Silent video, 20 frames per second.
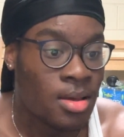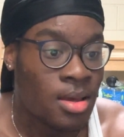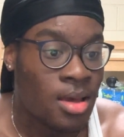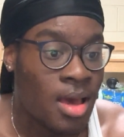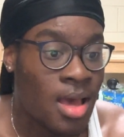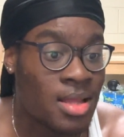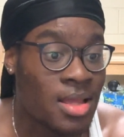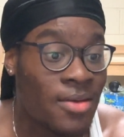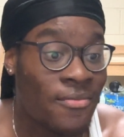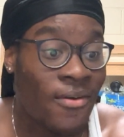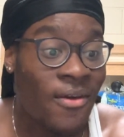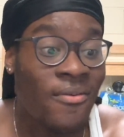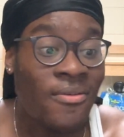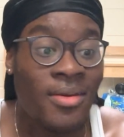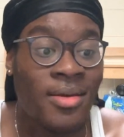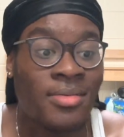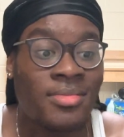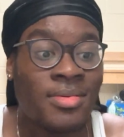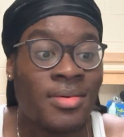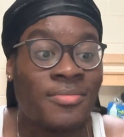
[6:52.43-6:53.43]
And it very,
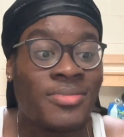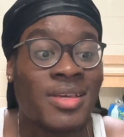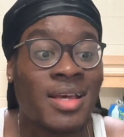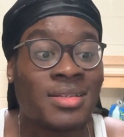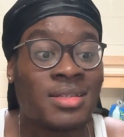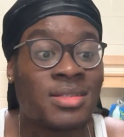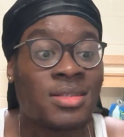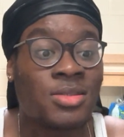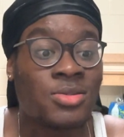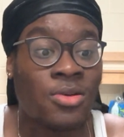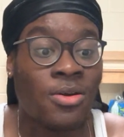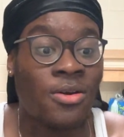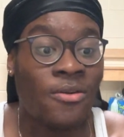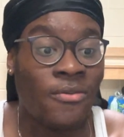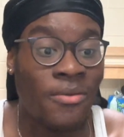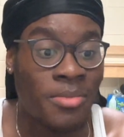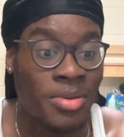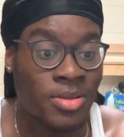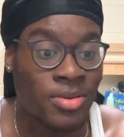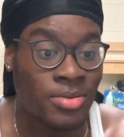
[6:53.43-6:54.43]
very emphasizes the struggle of
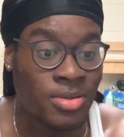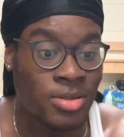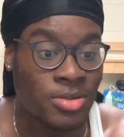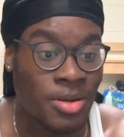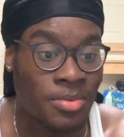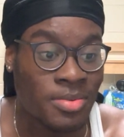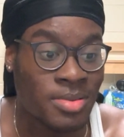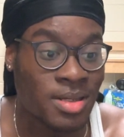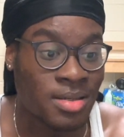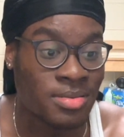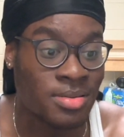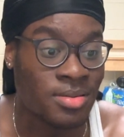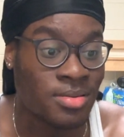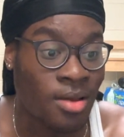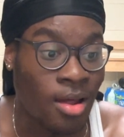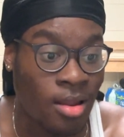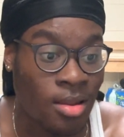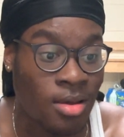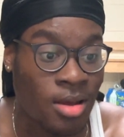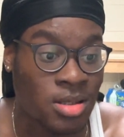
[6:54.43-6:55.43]
women during the troubling times of the
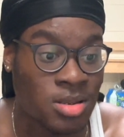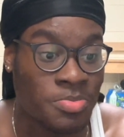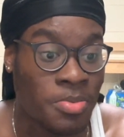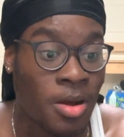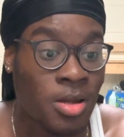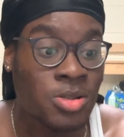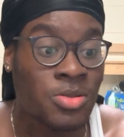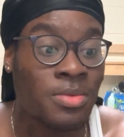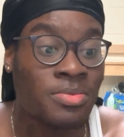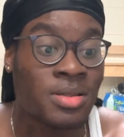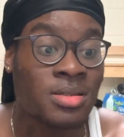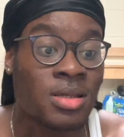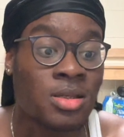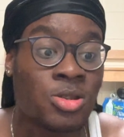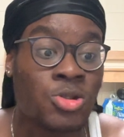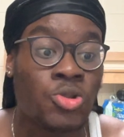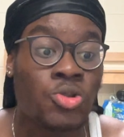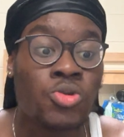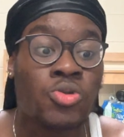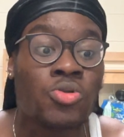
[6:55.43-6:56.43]
Holocaust, but also represents
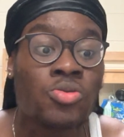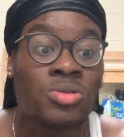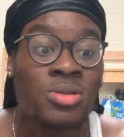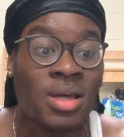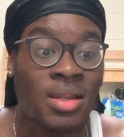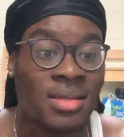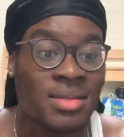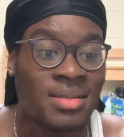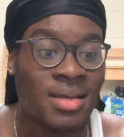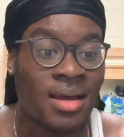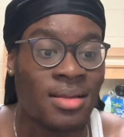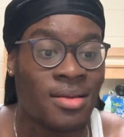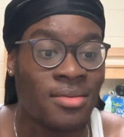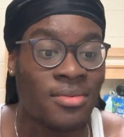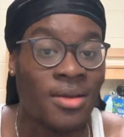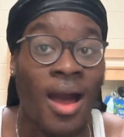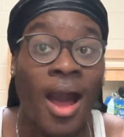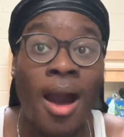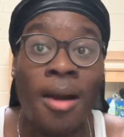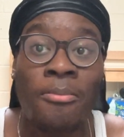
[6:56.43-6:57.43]
a true telling sign of
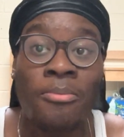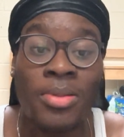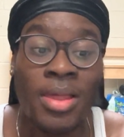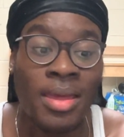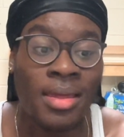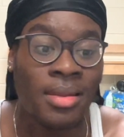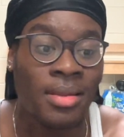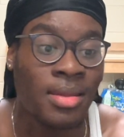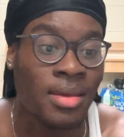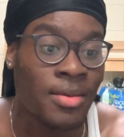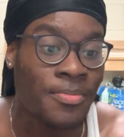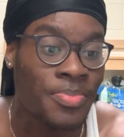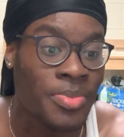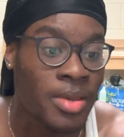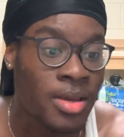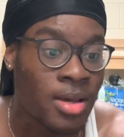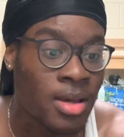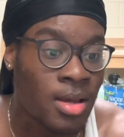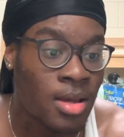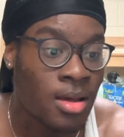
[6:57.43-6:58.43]
how blatantly
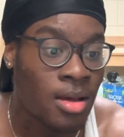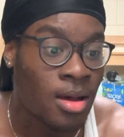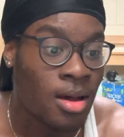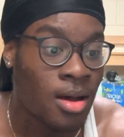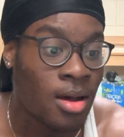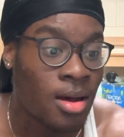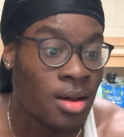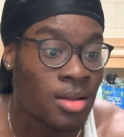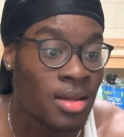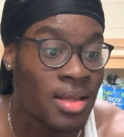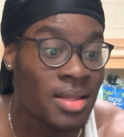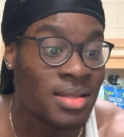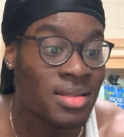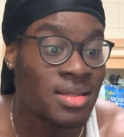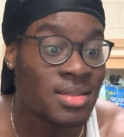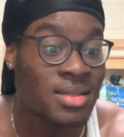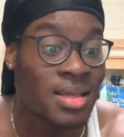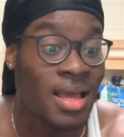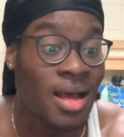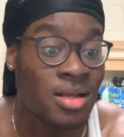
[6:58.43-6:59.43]
hidden
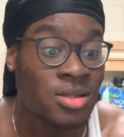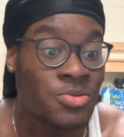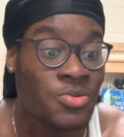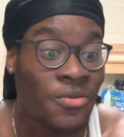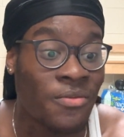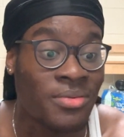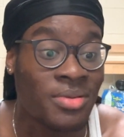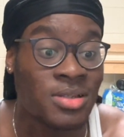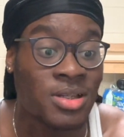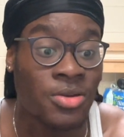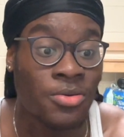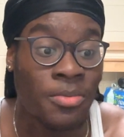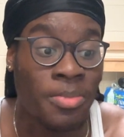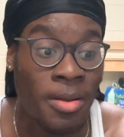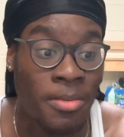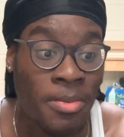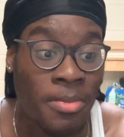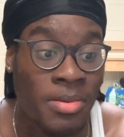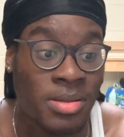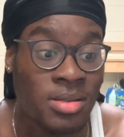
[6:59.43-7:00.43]
these accounts were from the general
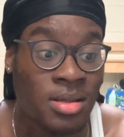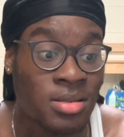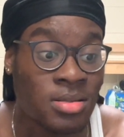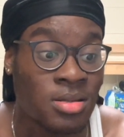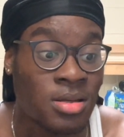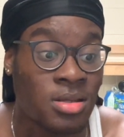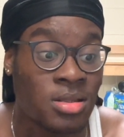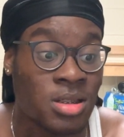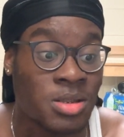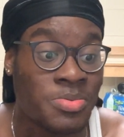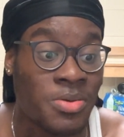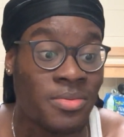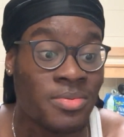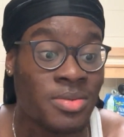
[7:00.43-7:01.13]
public based on the spirit of